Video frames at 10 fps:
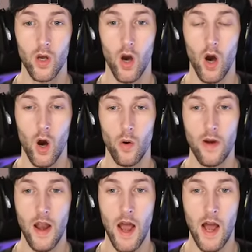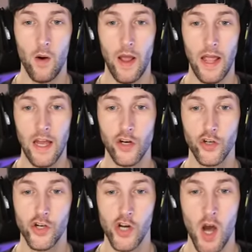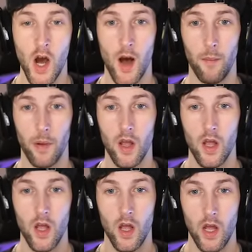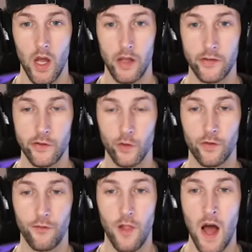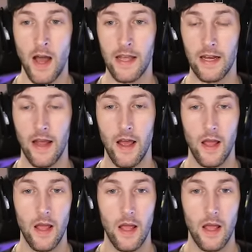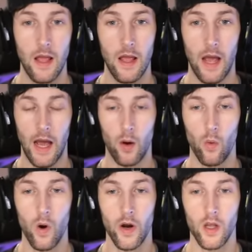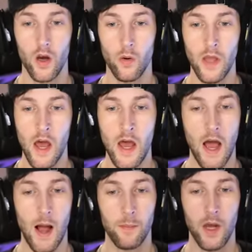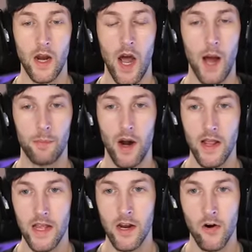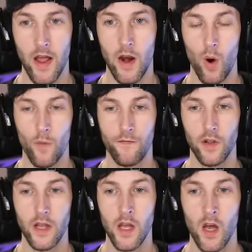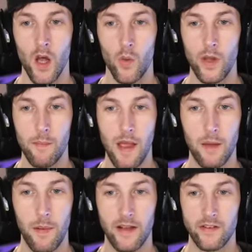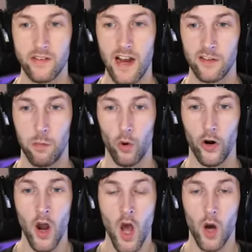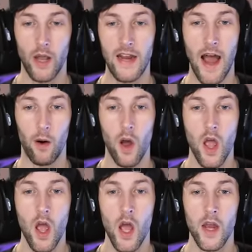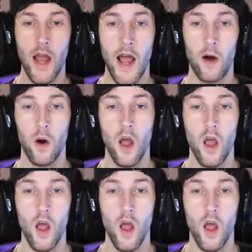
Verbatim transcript: Go now and jump. Hey, this dude's flying. I don't want to go yet. I'm gonna hop right here and hopefully we can make it past this next boulder. Okay, now. Now.